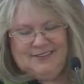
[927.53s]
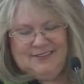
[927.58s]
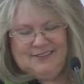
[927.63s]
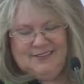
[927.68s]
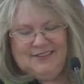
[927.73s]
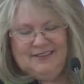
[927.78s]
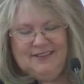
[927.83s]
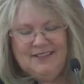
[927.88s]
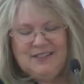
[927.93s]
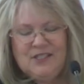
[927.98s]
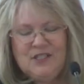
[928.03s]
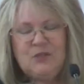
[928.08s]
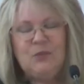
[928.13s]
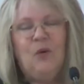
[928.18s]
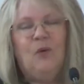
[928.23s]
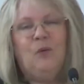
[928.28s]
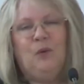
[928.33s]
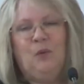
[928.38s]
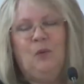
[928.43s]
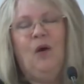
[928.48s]
This is
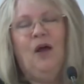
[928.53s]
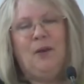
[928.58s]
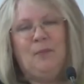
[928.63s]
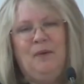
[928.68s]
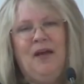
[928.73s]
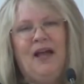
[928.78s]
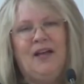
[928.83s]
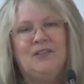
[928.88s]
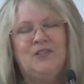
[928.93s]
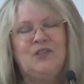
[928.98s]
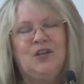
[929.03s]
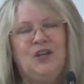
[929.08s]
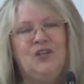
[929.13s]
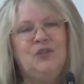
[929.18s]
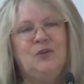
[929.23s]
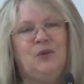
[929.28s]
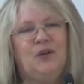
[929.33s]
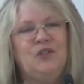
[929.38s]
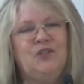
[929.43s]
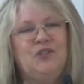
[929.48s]
what we want to pass on
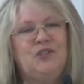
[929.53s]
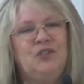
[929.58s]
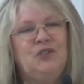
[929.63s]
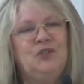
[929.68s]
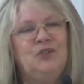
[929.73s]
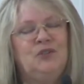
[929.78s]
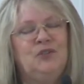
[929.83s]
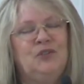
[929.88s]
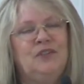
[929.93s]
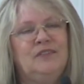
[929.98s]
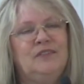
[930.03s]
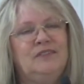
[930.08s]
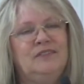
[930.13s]
to our children.